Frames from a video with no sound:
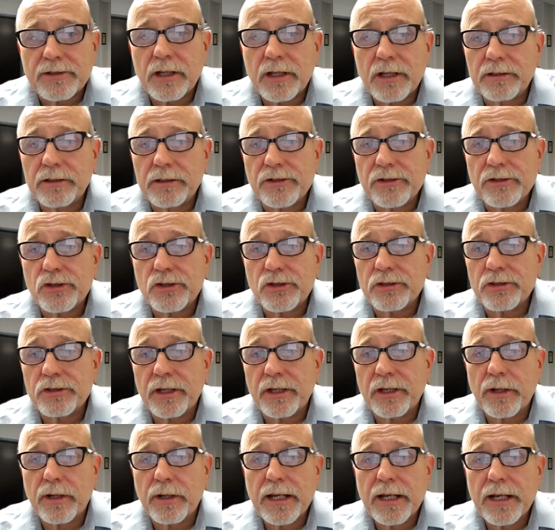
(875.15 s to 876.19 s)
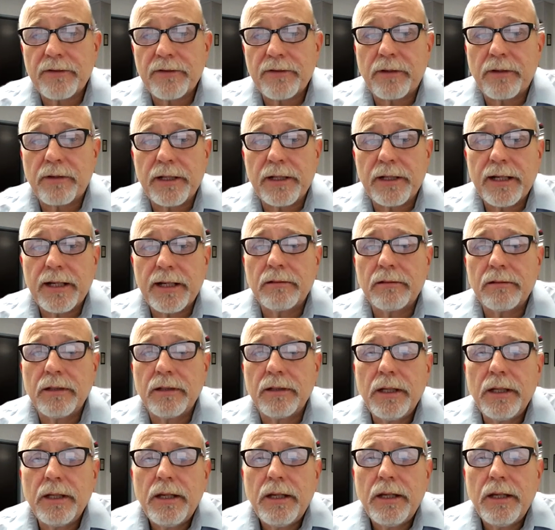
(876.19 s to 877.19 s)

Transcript: That's all it is, just like we're having right now.